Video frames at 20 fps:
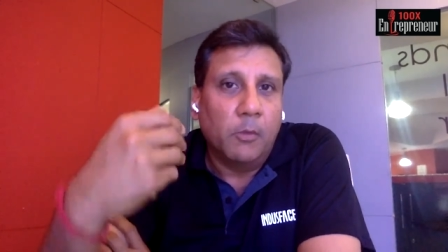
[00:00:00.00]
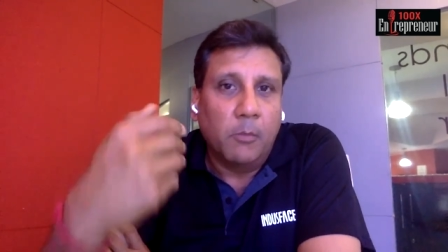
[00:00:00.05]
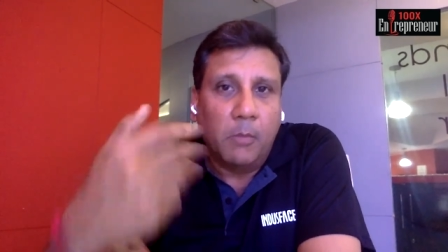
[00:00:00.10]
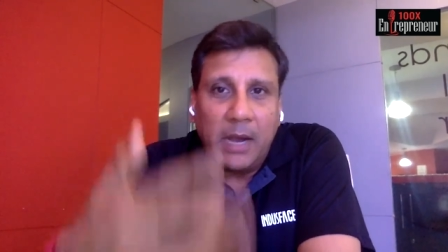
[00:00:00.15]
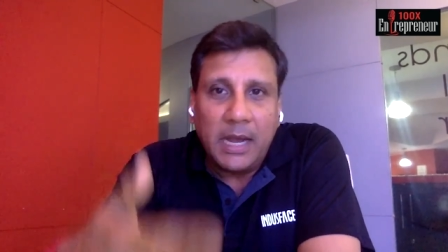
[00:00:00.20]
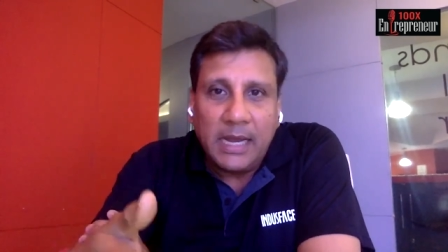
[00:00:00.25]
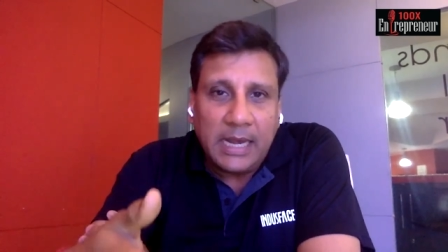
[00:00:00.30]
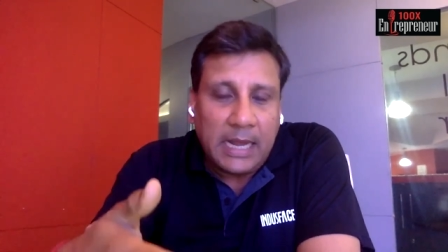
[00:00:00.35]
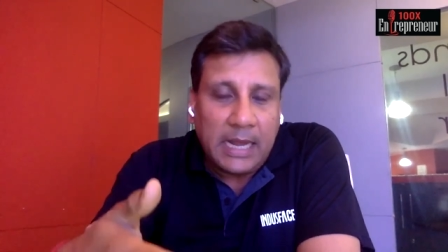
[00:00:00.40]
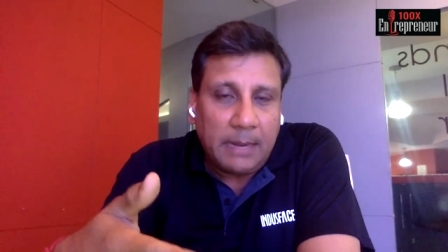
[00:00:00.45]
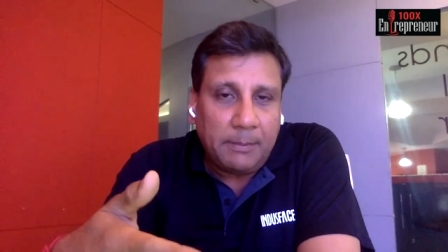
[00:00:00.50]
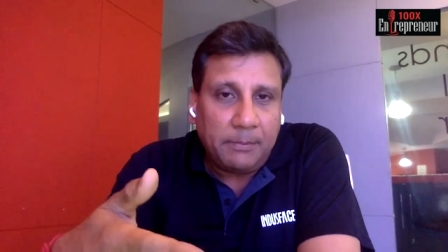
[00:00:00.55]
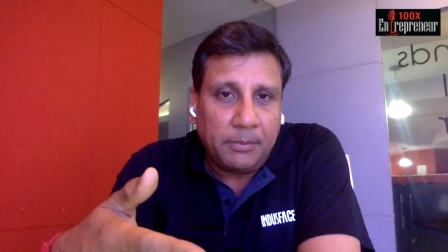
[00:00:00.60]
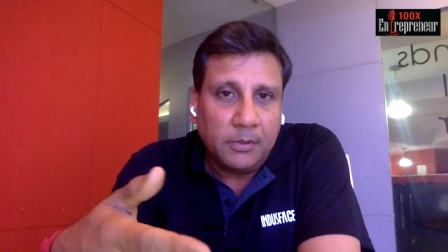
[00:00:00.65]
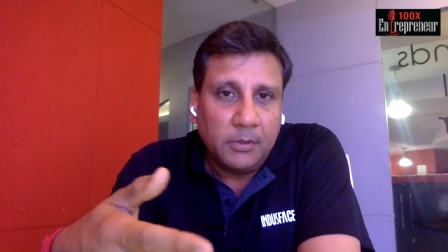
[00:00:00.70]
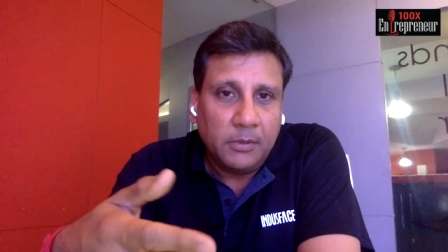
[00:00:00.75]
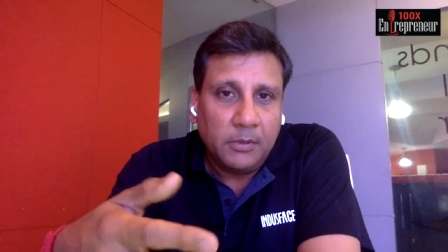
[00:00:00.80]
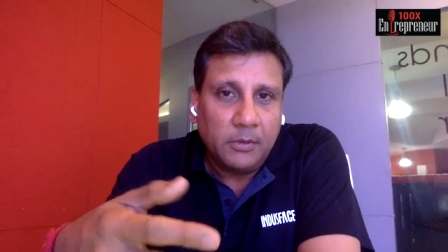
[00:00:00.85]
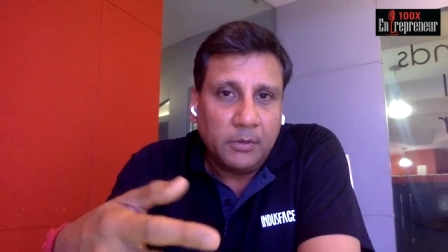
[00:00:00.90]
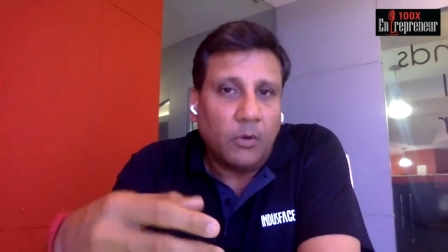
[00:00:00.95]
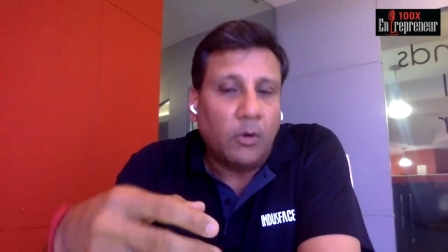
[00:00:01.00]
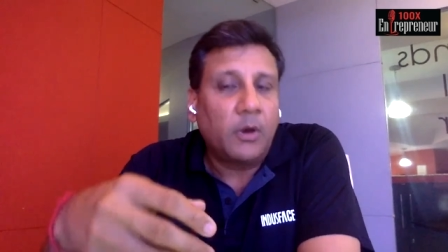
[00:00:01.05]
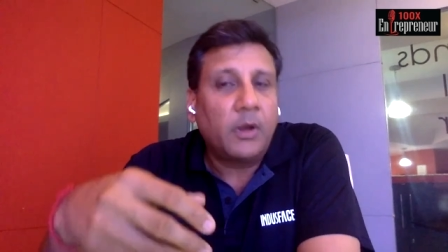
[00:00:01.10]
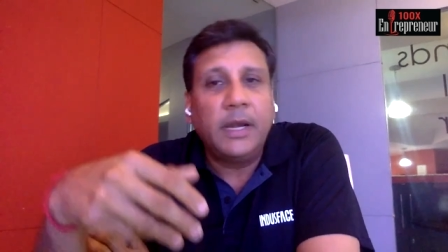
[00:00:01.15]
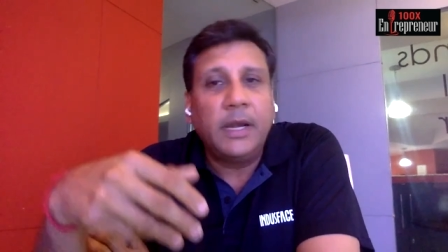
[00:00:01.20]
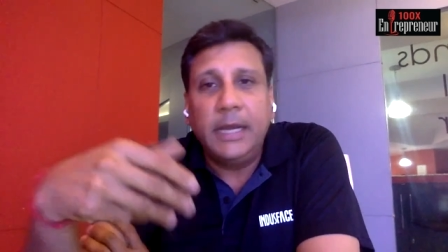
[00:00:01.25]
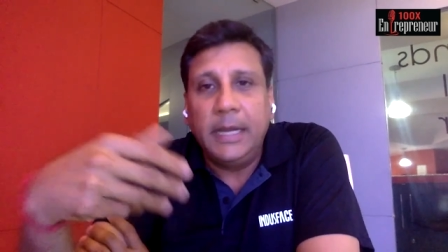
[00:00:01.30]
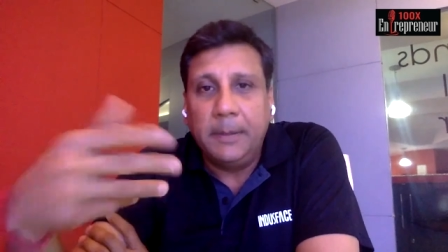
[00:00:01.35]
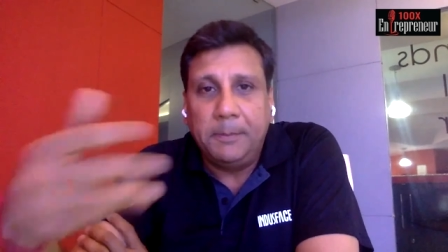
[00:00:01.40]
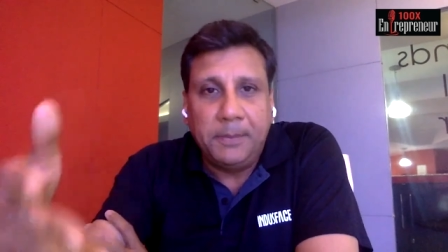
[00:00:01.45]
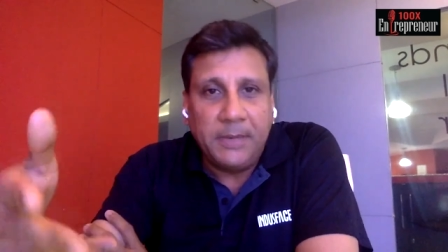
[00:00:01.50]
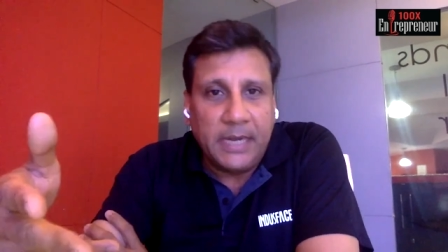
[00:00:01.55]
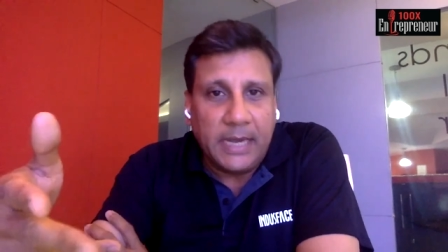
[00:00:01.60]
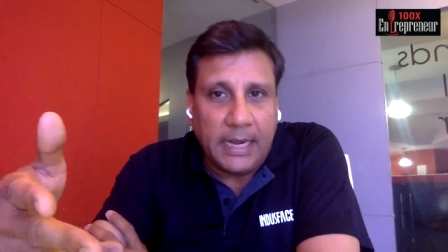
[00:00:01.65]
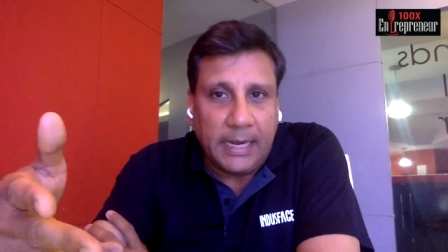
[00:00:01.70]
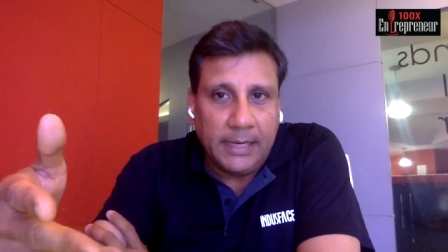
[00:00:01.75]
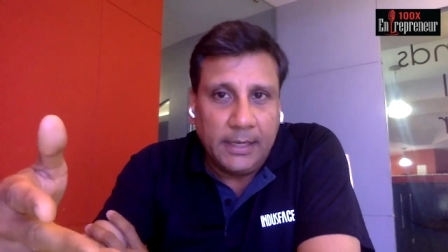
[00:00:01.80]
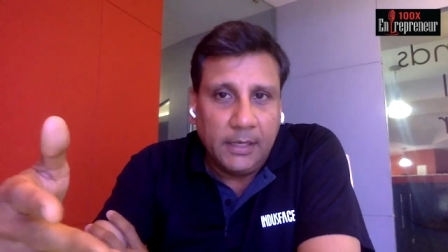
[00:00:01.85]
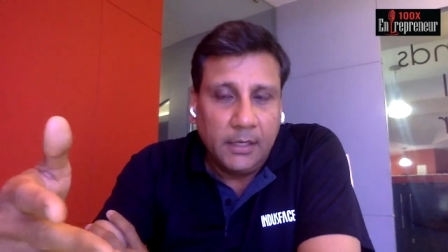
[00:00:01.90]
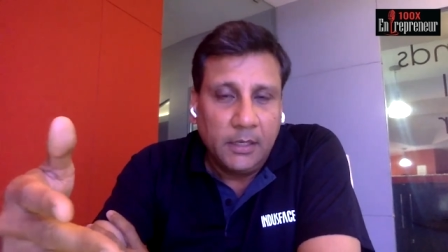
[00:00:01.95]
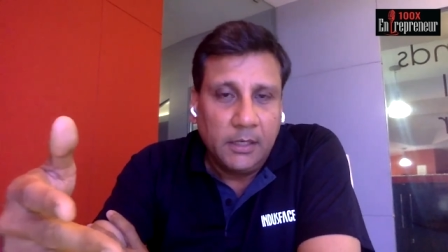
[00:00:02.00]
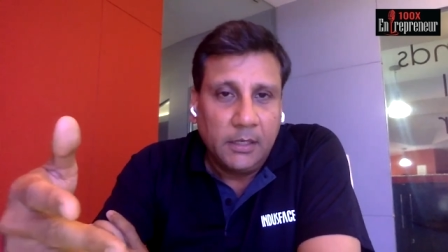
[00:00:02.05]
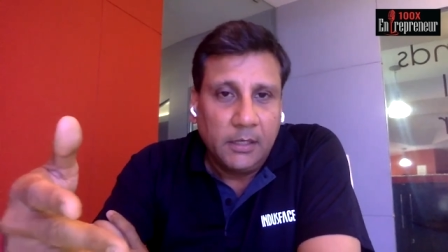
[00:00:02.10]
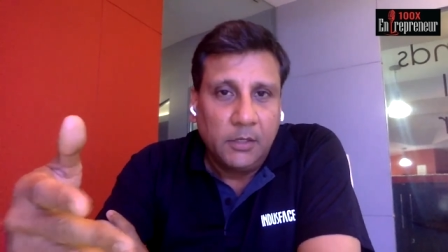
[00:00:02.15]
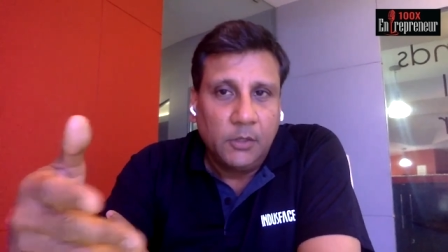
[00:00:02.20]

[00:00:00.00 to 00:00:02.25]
a mobile app or an API